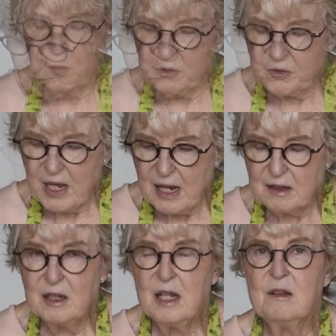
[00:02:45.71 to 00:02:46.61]

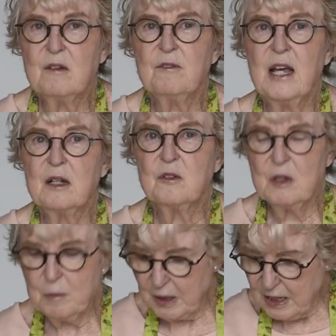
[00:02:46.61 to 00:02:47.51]
Sadly, the
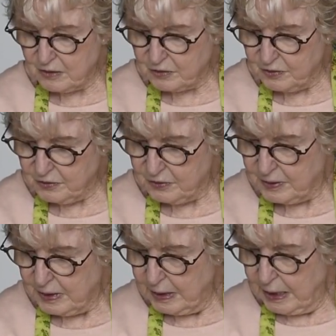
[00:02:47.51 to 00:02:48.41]
fancy molasses,
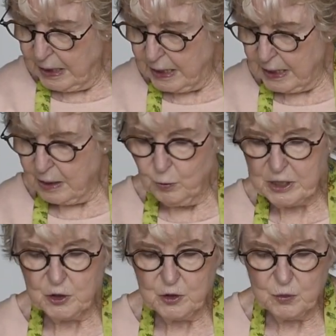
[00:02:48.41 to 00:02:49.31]

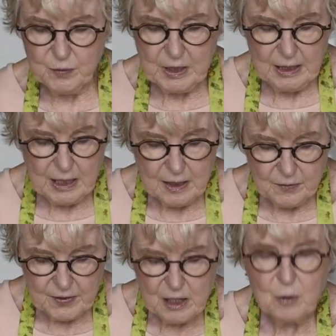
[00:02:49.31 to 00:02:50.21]
which is
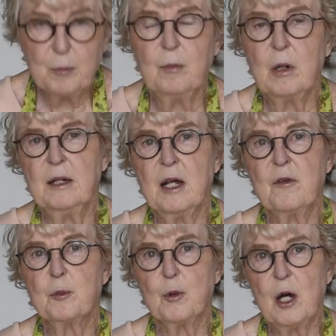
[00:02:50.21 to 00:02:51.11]

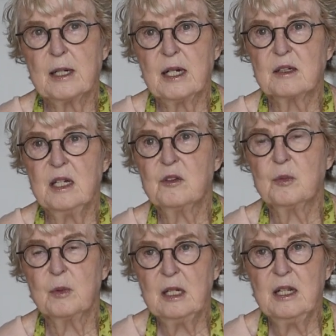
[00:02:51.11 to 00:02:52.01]
another product,
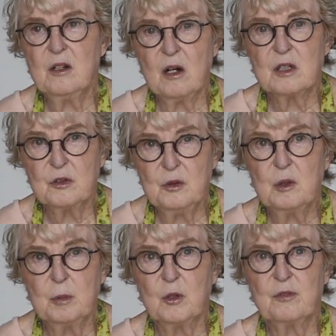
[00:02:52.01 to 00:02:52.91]
is really not
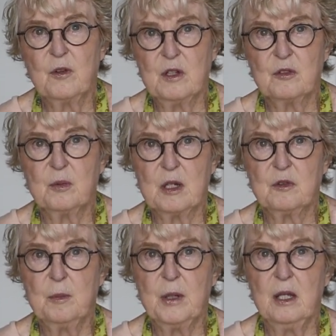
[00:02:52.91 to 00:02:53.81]
suitable for this
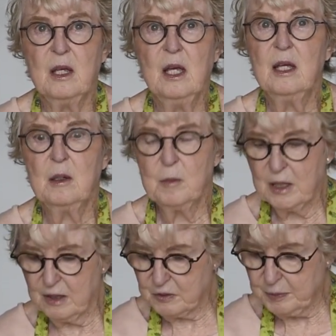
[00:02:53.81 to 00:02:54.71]
recipe, in
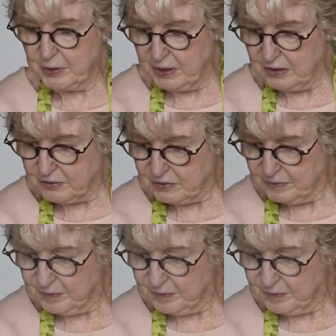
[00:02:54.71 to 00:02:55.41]
my experience.